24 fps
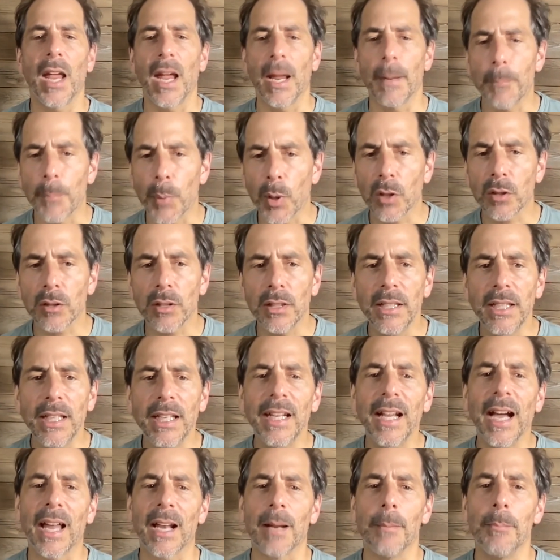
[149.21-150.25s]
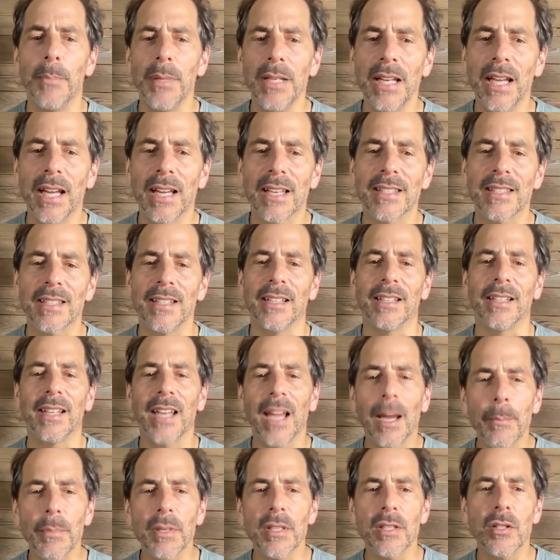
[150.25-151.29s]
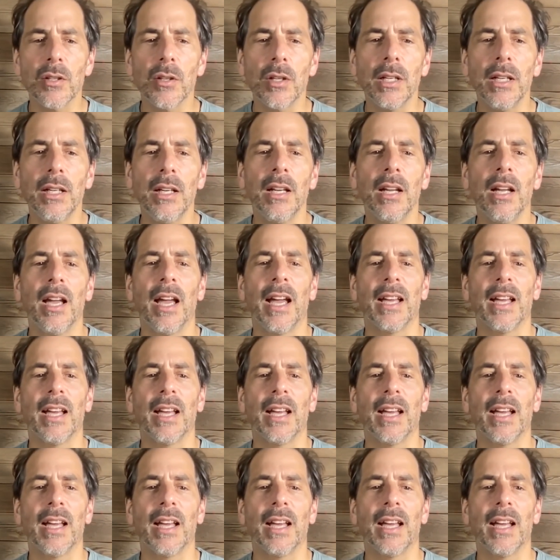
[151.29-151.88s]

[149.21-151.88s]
At Berkeley, he got a BS in chemistry